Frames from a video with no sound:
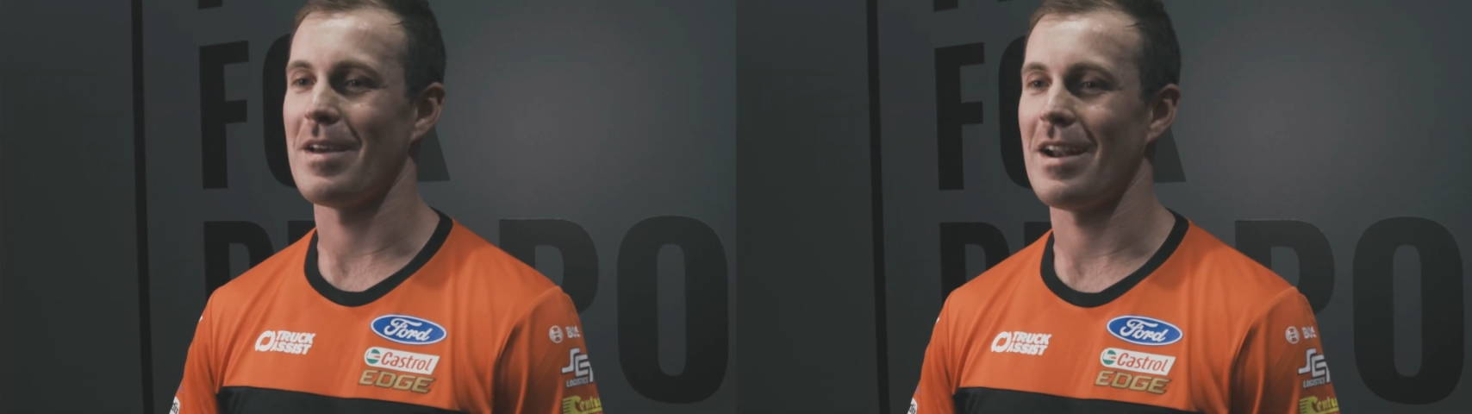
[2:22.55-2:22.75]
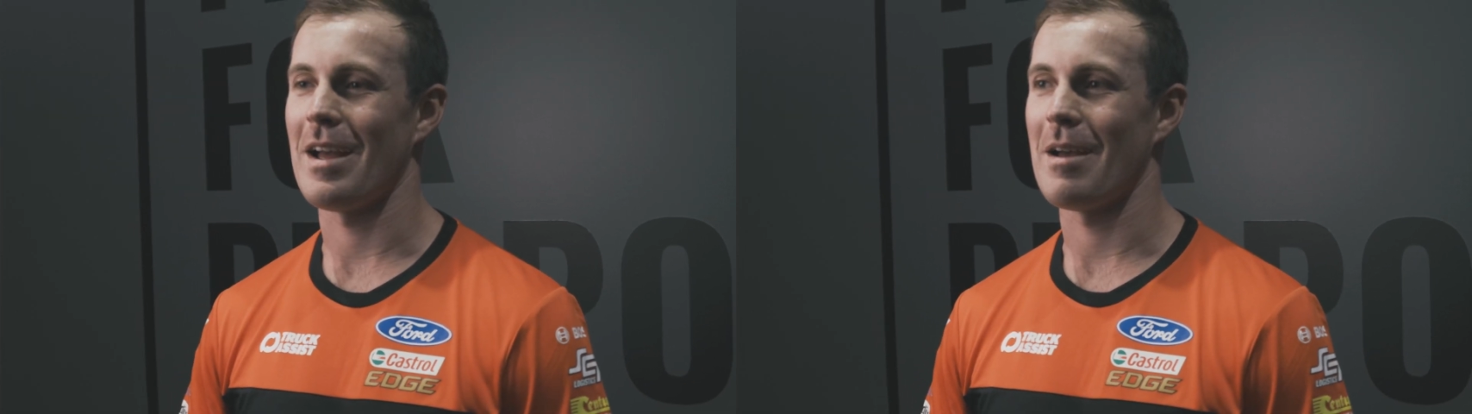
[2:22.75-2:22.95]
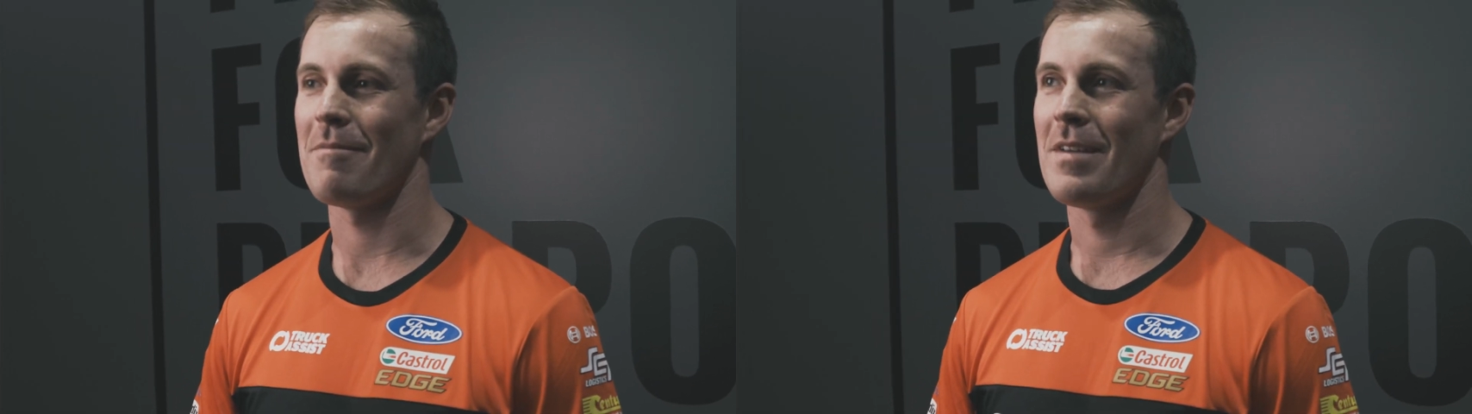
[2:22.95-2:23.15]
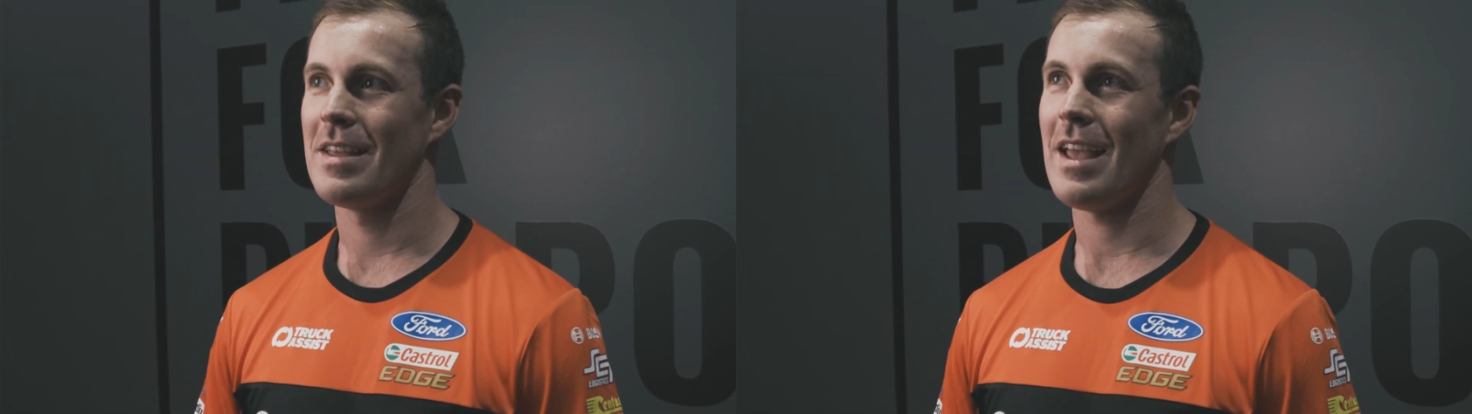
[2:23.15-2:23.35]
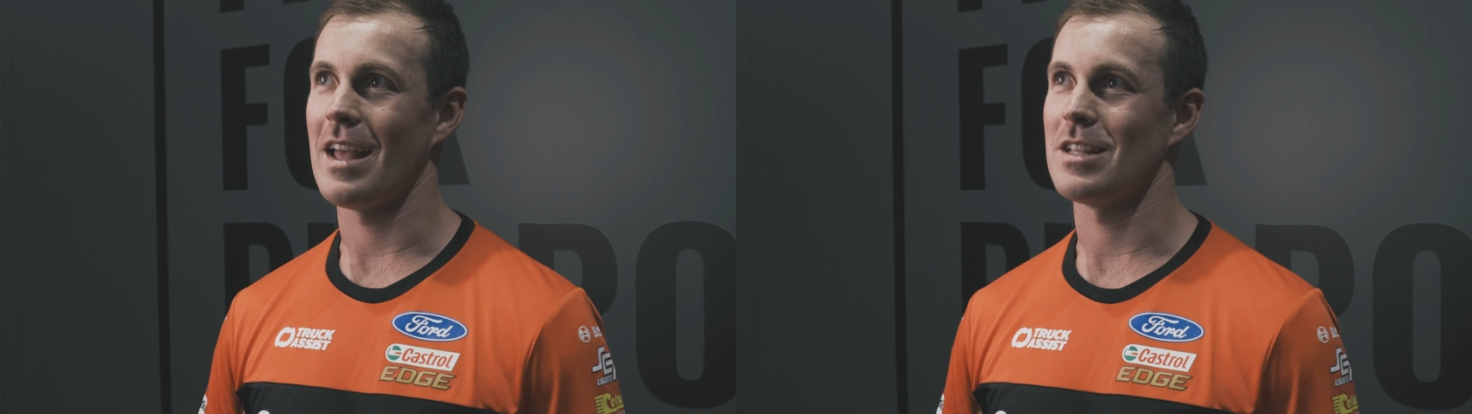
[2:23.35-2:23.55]
but
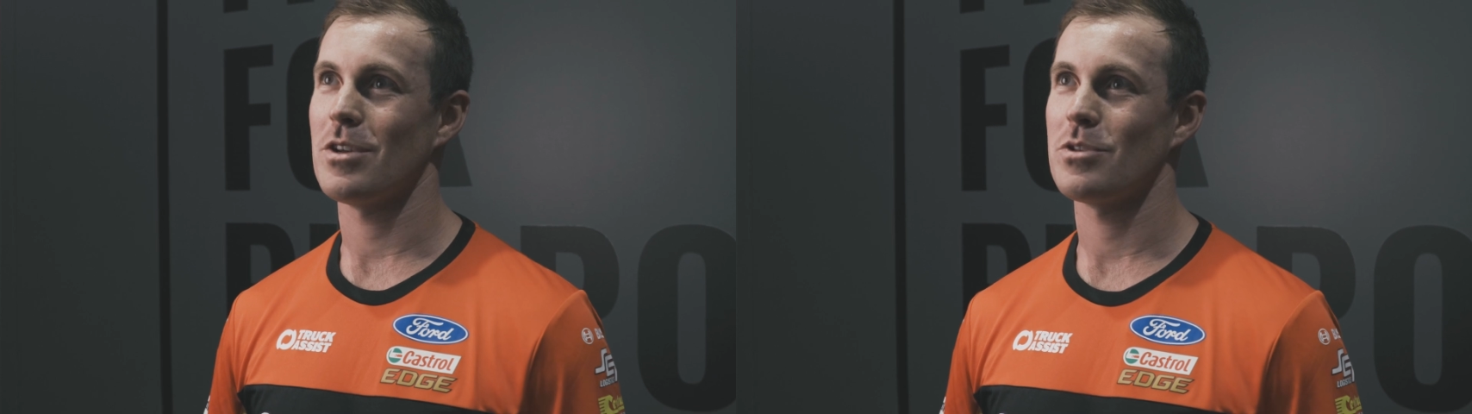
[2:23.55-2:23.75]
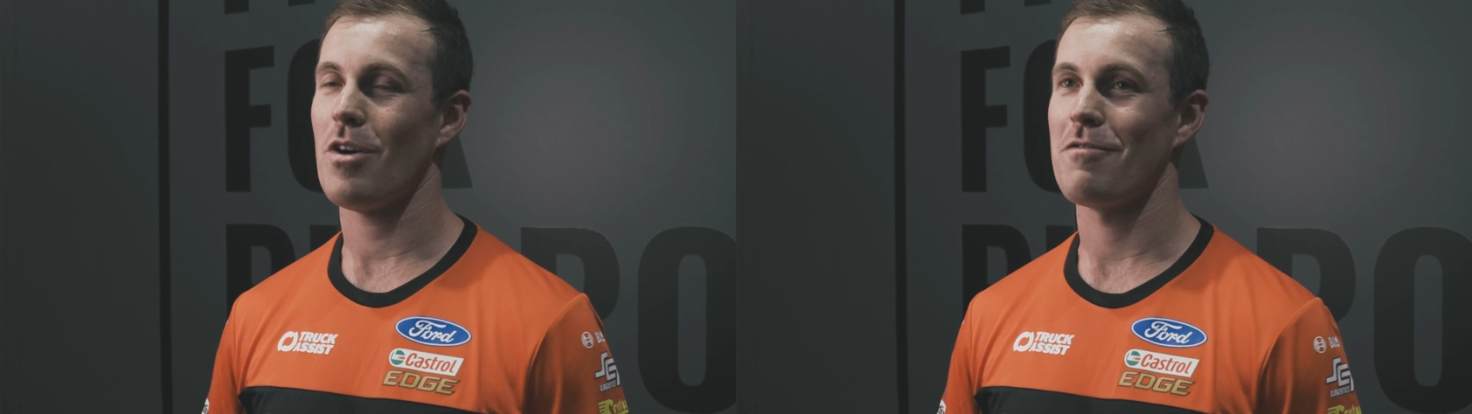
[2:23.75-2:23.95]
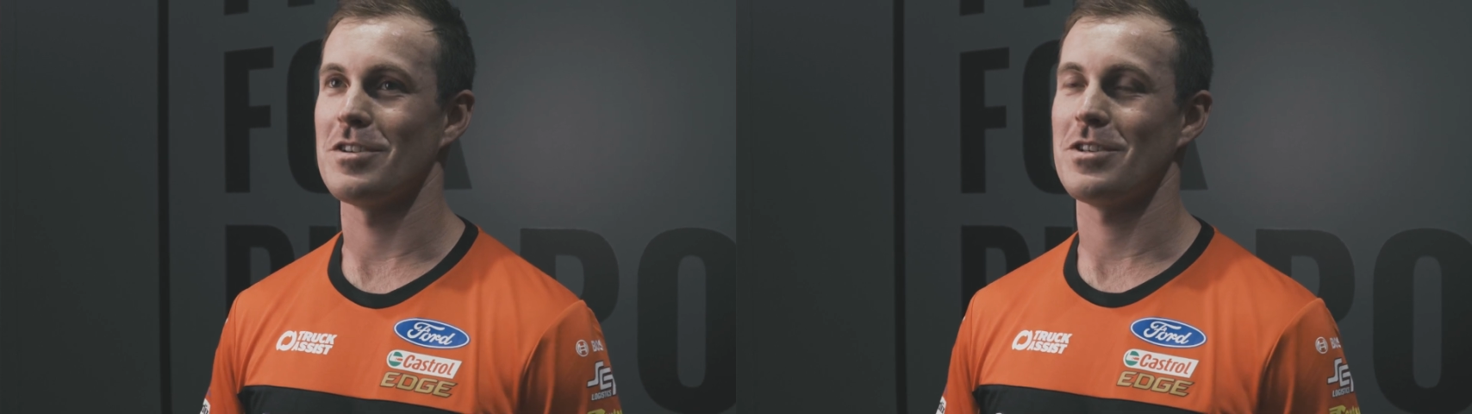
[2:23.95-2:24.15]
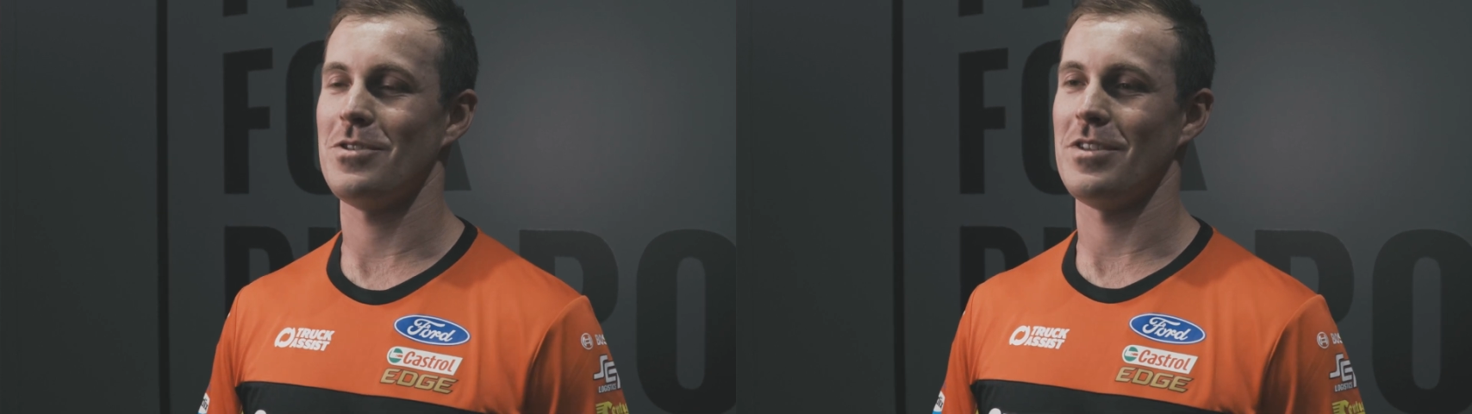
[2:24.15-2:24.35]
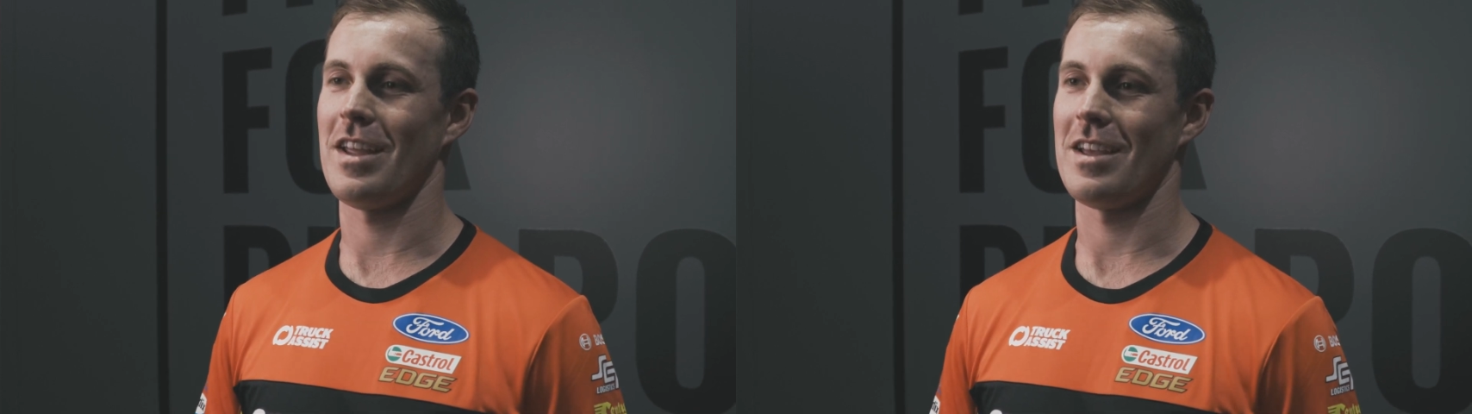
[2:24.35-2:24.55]
yeah, it's quite
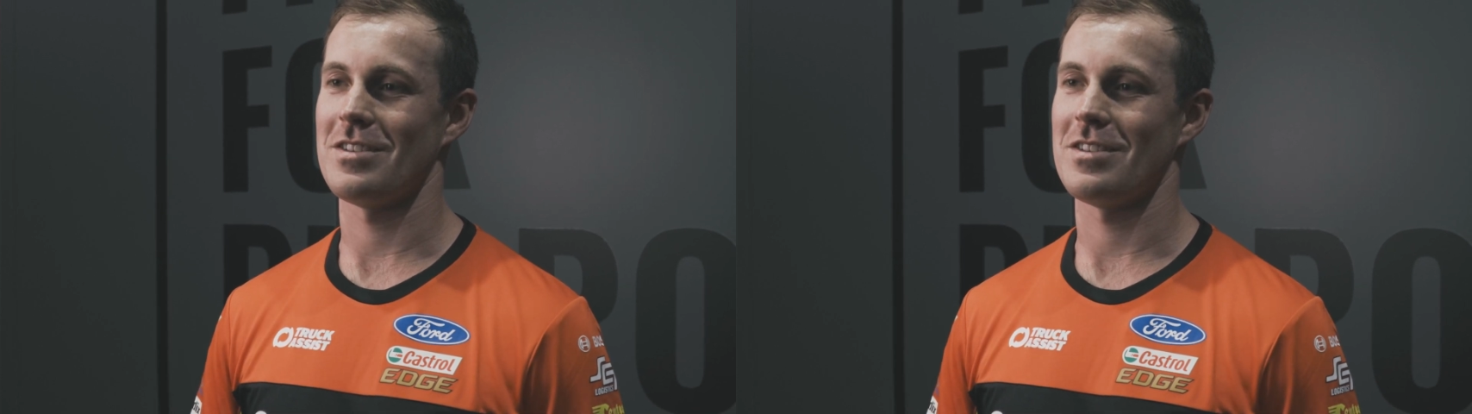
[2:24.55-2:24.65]
physical in there.